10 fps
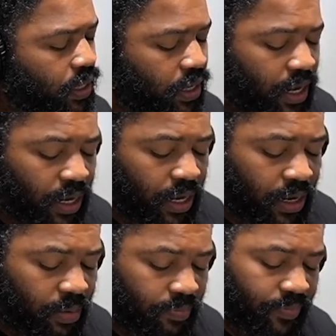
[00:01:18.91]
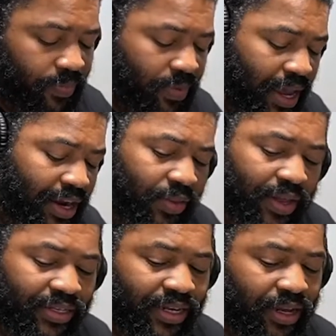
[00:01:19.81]
Um, I know
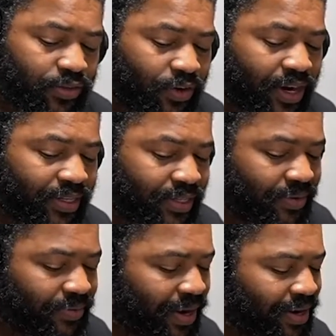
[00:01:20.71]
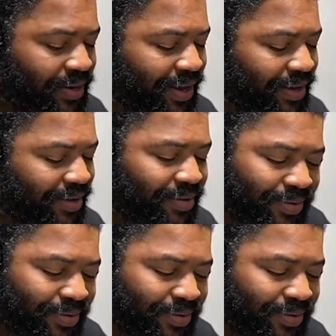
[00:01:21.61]
that sounds crazy, right? Like,